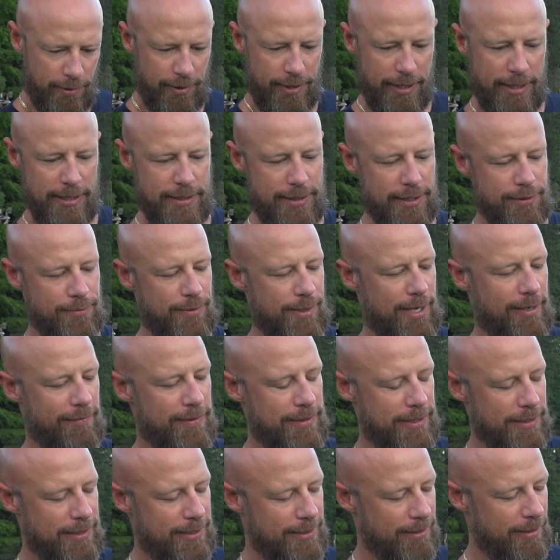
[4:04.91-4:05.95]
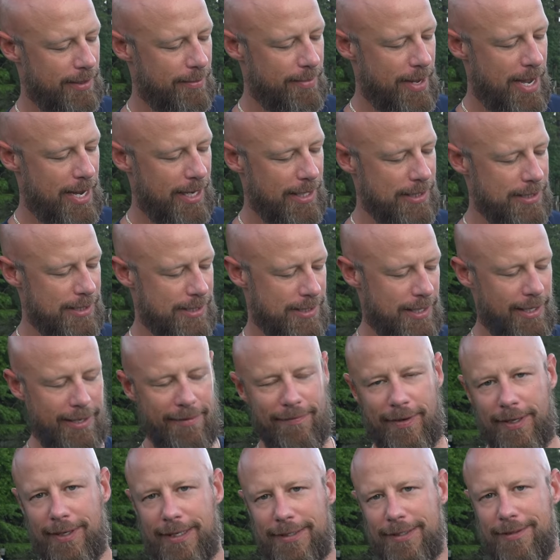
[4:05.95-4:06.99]
two of these. This one obviously is still in the package because I
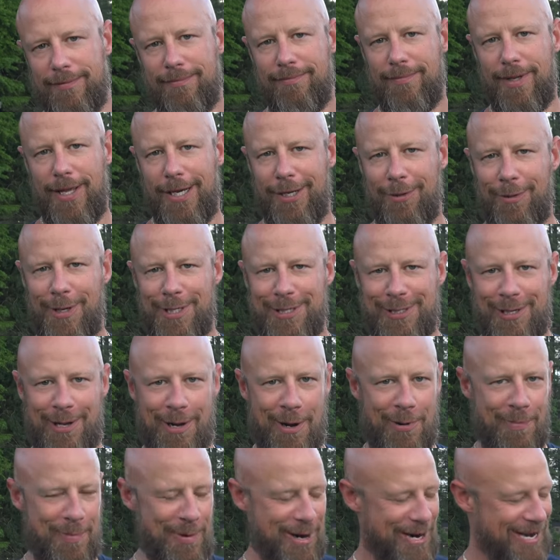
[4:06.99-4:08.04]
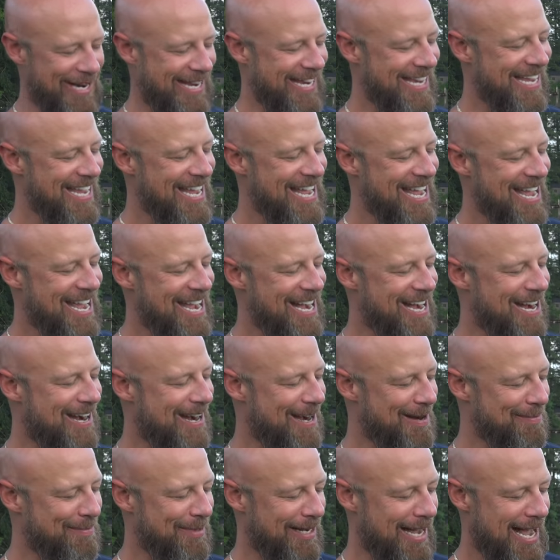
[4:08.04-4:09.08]
haven't had any reason to open it.
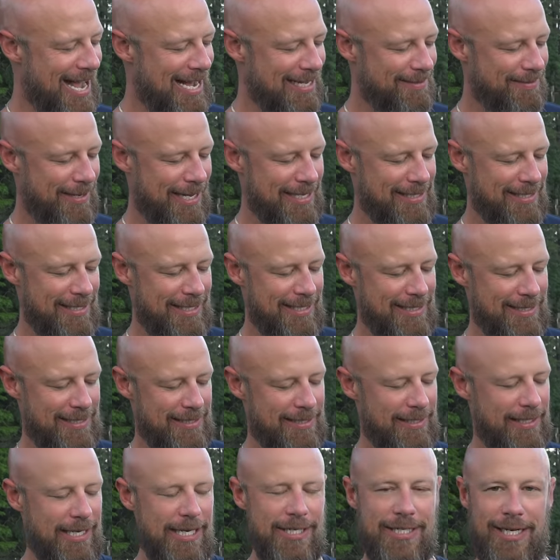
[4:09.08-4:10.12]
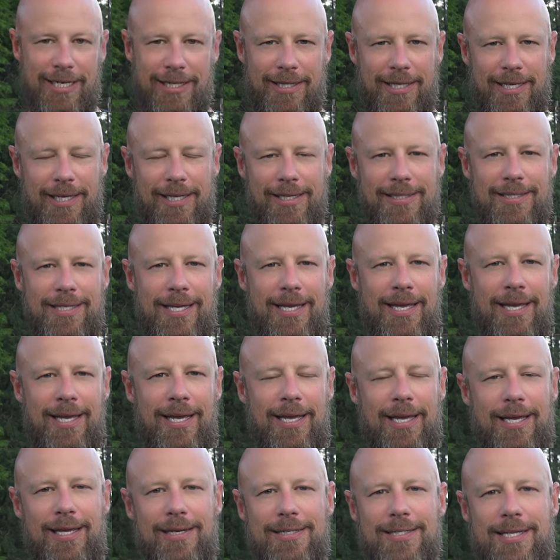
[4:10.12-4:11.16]
But Asp has these keychain things,
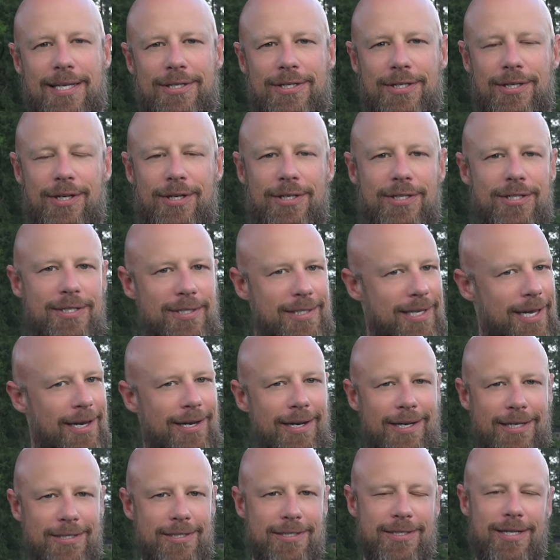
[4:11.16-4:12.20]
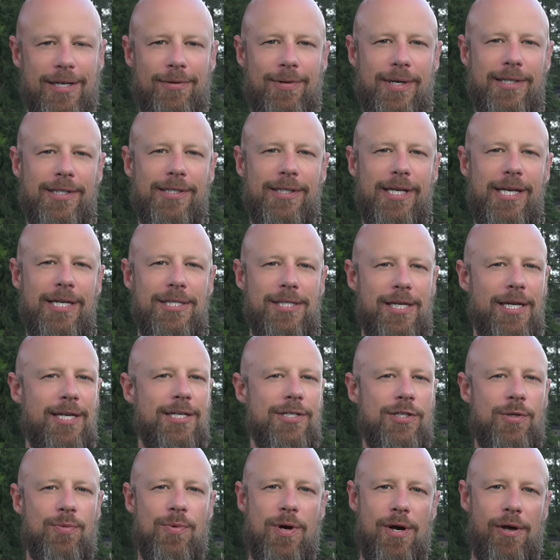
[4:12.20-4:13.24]
and essentially you can just carry it just like regular
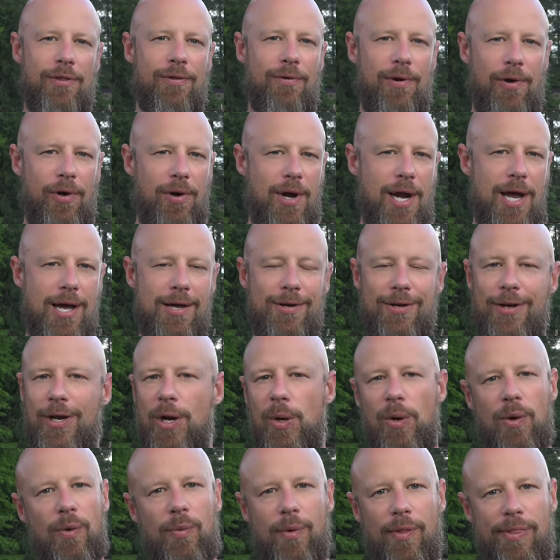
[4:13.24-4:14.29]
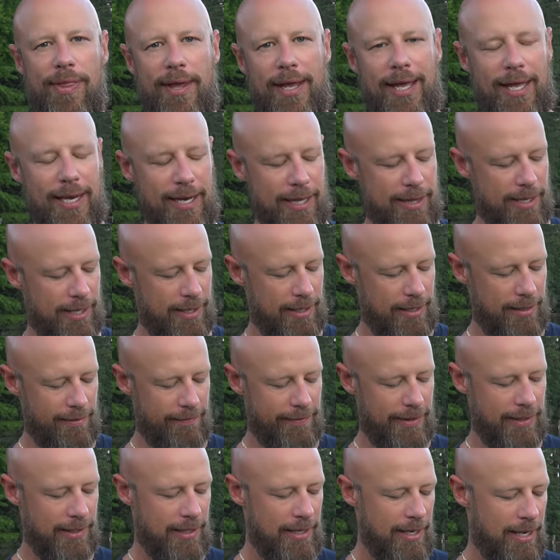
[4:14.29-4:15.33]
keychain as you walk through a crowd. No one would think anything
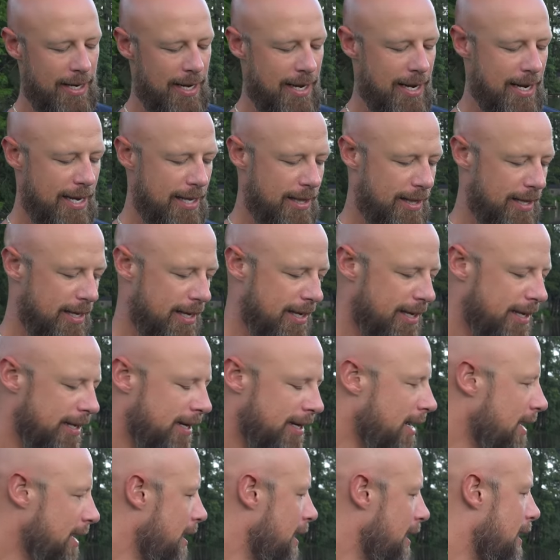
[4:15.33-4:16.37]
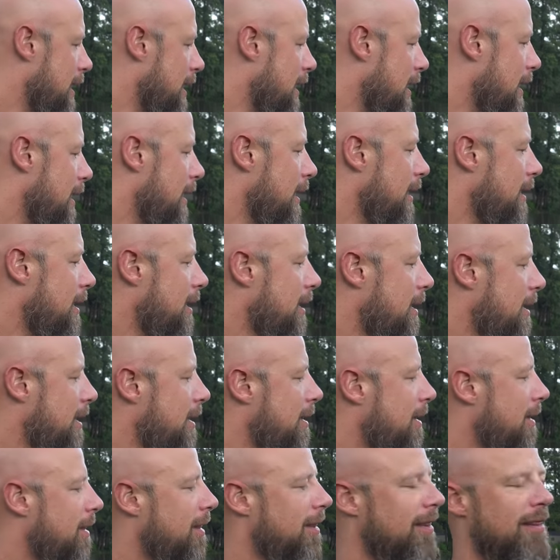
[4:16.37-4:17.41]
of it. And then
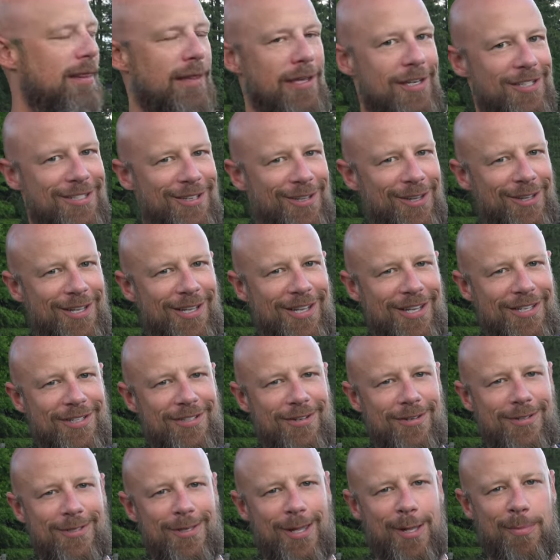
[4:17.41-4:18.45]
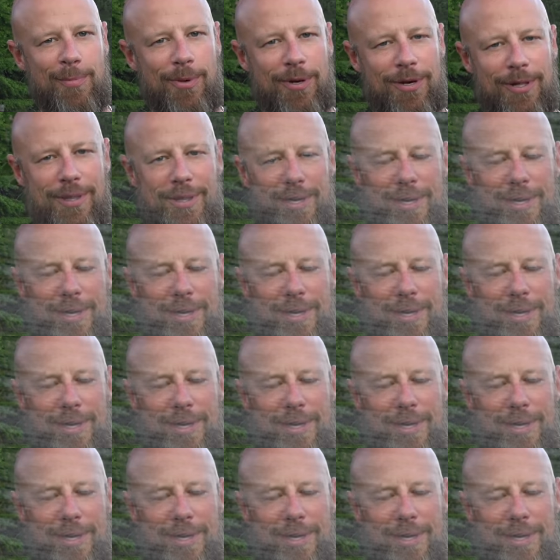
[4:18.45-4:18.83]
these are the inserts that you put